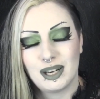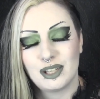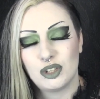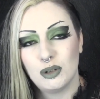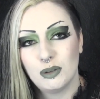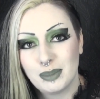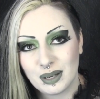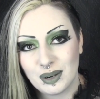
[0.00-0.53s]
but I
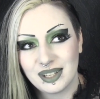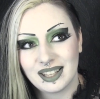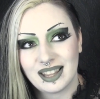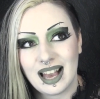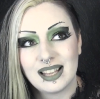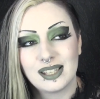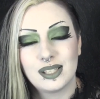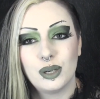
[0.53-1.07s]
should be going to
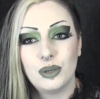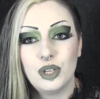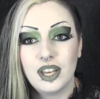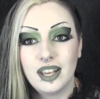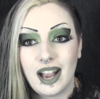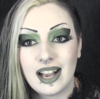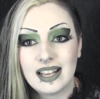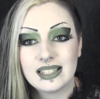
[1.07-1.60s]
that, so you
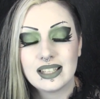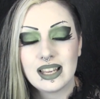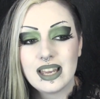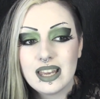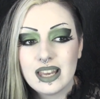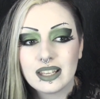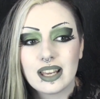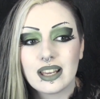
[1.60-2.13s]
guys
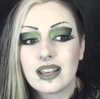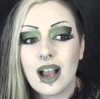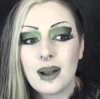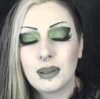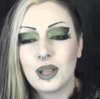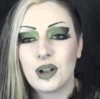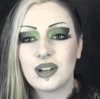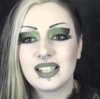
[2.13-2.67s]
can
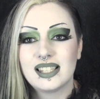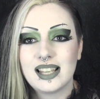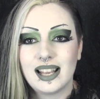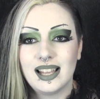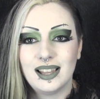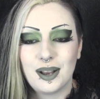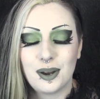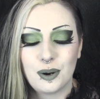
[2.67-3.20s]
come along and
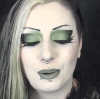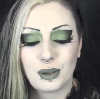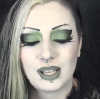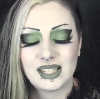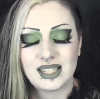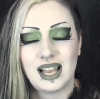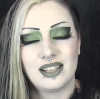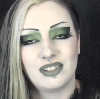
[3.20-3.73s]
say hello,
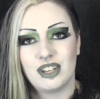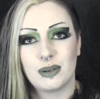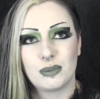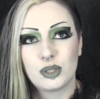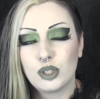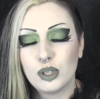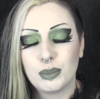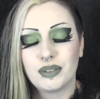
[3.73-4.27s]
because last year
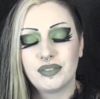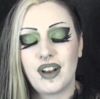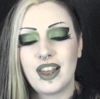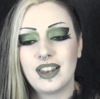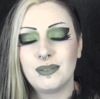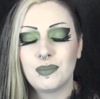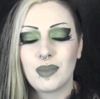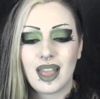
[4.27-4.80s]
was super
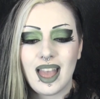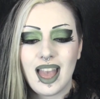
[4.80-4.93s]
fun.